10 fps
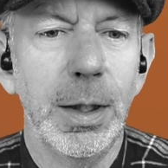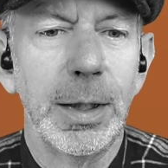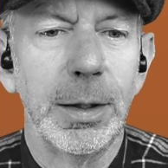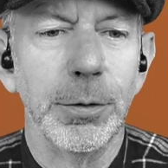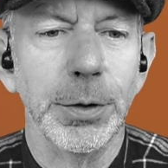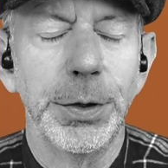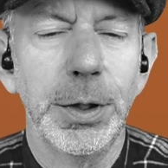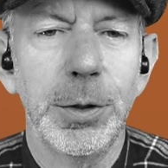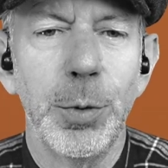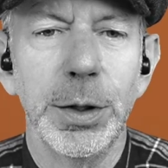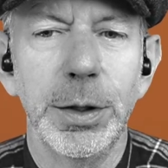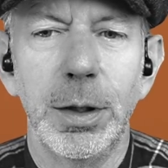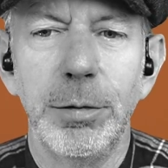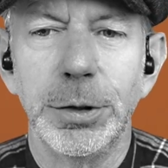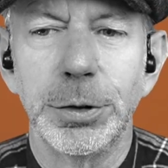And on the third one,
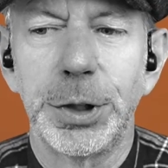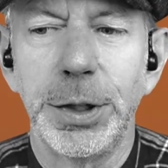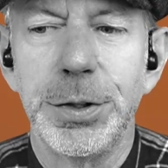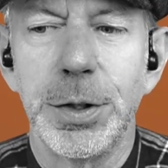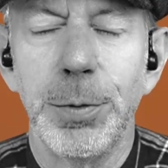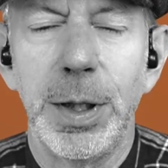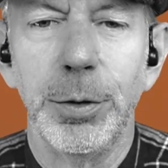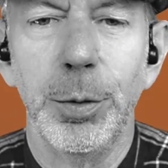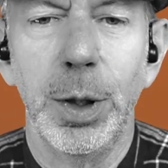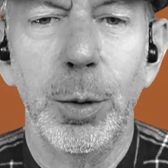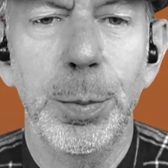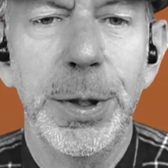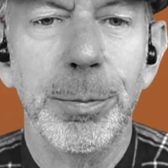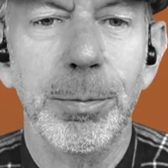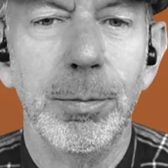I've just changed it round a little
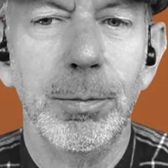bit.